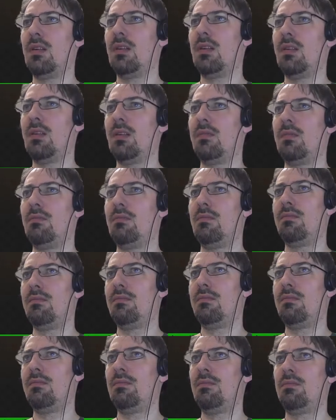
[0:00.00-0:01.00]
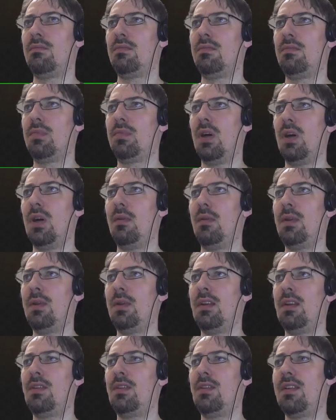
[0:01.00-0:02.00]
Probably if this would be
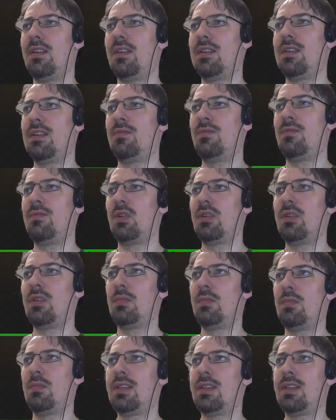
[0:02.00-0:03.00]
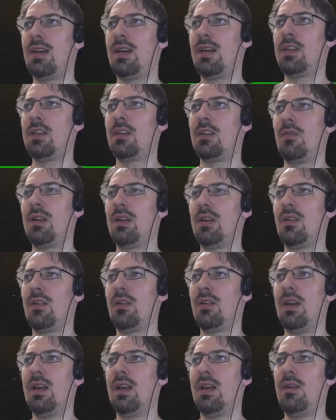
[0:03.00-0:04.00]
something going on, we would
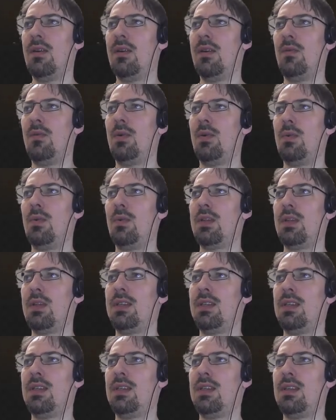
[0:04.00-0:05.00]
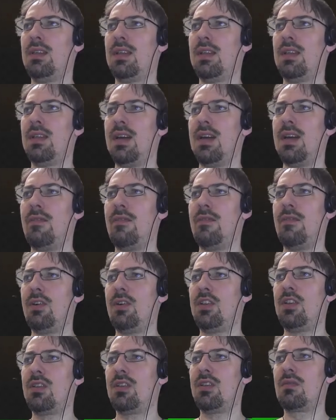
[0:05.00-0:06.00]
see that the average is quite
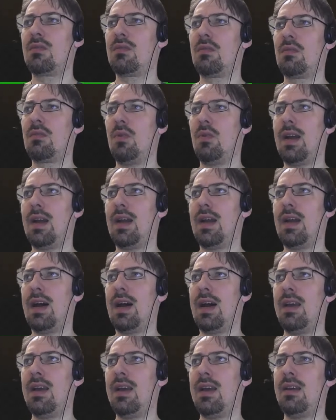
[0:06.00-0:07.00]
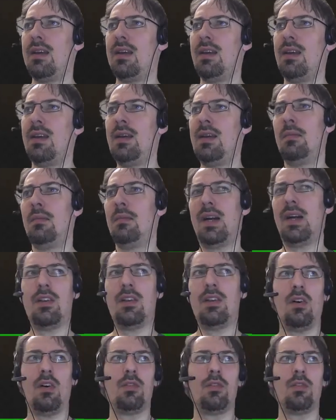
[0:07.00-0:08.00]
high, but it also may be that
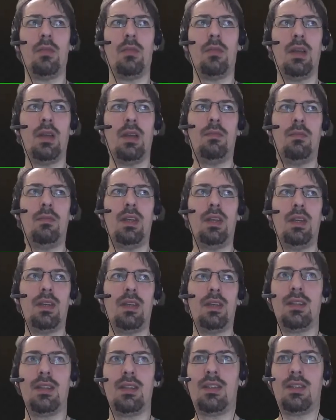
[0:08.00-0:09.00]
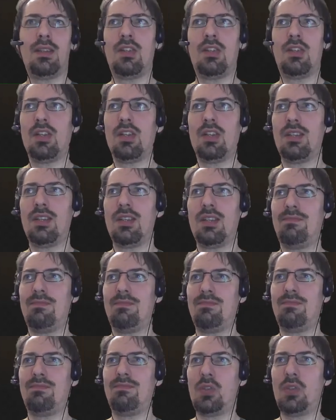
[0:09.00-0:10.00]
it's just certain times on the
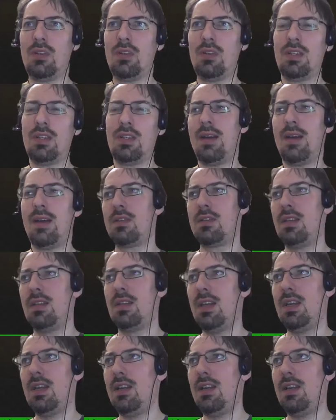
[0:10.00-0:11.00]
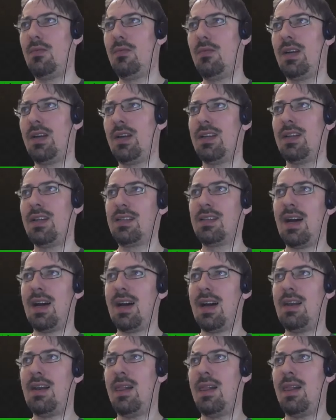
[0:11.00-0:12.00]
day where it's high, and
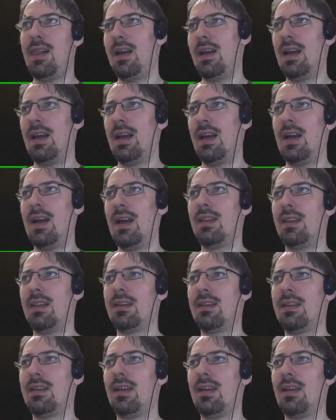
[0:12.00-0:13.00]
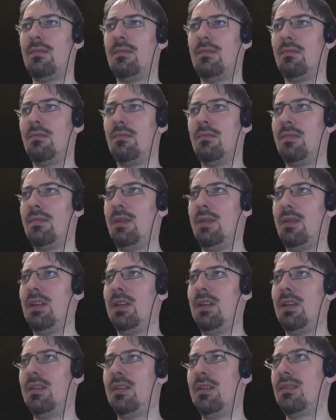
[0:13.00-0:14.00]
then maybe it's not even
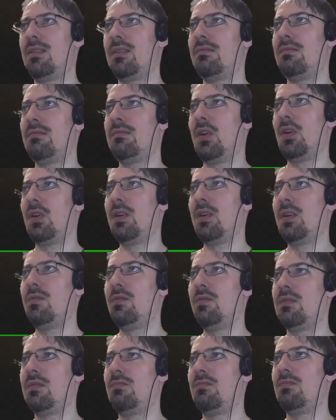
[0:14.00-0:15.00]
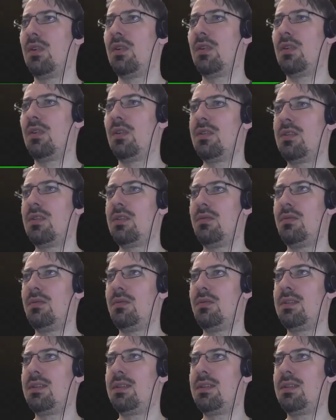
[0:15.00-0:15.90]
looking so suspicious.